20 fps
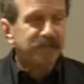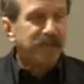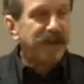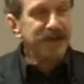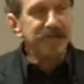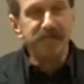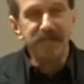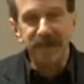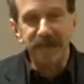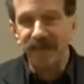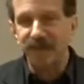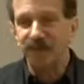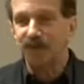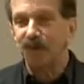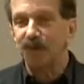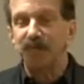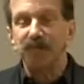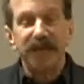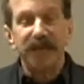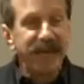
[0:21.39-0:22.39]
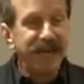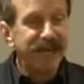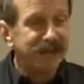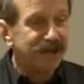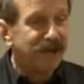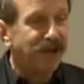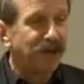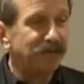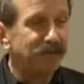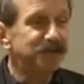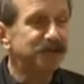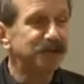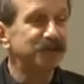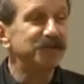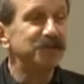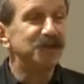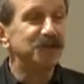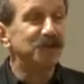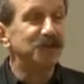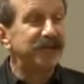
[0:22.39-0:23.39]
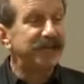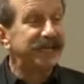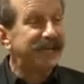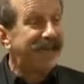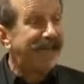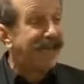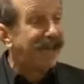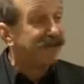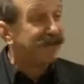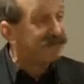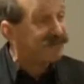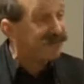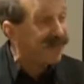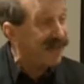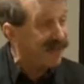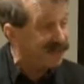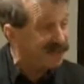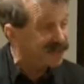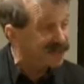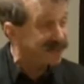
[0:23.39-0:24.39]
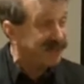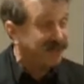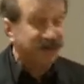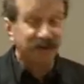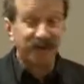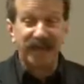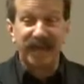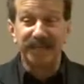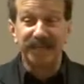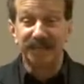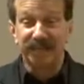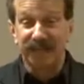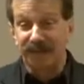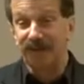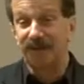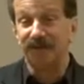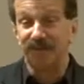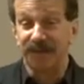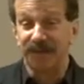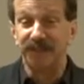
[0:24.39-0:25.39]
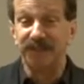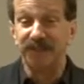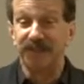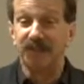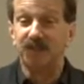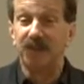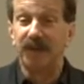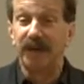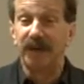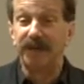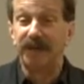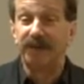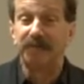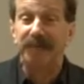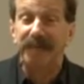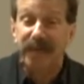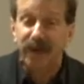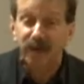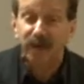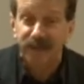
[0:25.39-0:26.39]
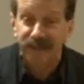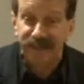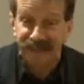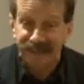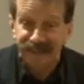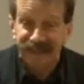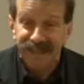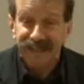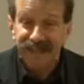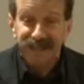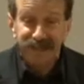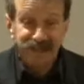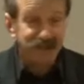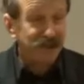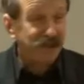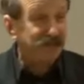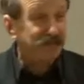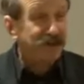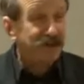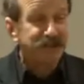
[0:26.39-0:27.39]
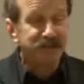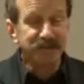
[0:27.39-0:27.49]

of my major pain comes from doing events that are athletic events that try to keep me healthy. So there